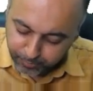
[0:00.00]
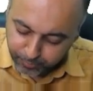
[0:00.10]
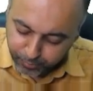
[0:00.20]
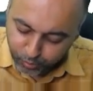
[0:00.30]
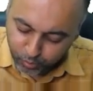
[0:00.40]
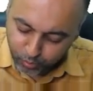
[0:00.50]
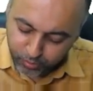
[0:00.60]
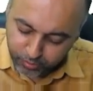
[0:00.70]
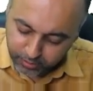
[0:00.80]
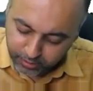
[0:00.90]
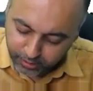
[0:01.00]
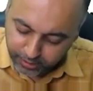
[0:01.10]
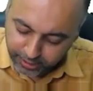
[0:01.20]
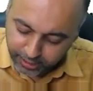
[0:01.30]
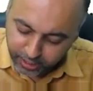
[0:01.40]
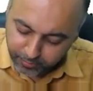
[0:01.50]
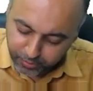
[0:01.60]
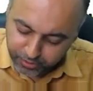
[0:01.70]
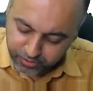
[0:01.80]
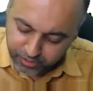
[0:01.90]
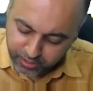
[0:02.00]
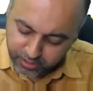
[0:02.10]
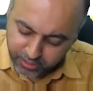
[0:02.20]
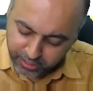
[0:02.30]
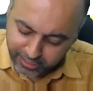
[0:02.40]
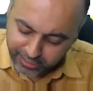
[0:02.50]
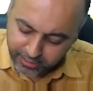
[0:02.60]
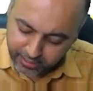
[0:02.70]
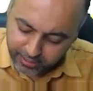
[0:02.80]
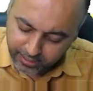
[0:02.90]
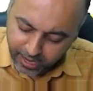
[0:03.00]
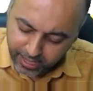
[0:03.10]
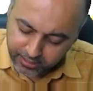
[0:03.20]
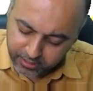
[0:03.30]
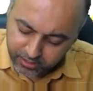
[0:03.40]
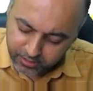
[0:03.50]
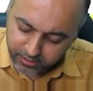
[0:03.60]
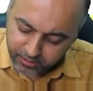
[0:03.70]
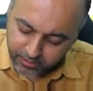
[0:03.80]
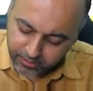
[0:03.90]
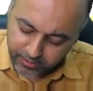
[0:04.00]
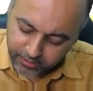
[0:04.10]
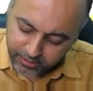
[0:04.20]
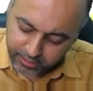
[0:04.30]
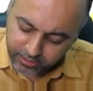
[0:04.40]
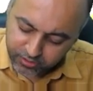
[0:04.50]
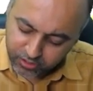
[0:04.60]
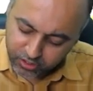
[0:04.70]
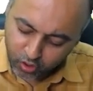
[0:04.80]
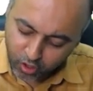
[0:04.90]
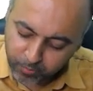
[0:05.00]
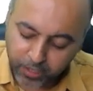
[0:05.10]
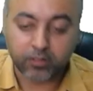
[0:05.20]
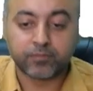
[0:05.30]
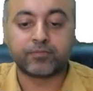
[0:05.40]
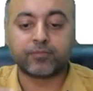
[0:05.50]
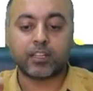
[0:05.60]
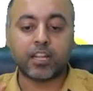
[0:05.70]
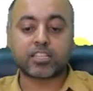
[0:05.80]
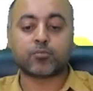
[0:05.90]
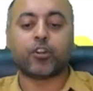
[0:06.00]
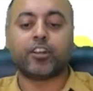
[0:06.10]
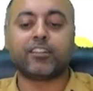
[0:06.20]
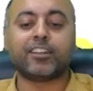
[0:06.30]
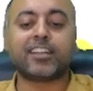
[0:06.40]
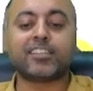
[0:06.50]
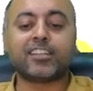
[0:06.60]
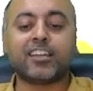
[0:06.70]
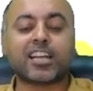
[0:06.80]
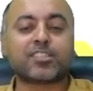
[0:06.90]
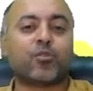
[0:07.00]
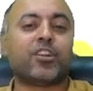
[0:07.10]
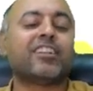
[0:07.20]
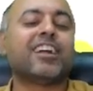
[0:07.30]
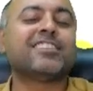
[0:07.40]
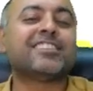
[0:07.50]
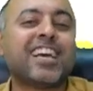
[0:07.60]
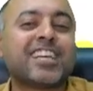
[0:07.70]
up to 30% in diet is normal. Last point. That is the last point. That is the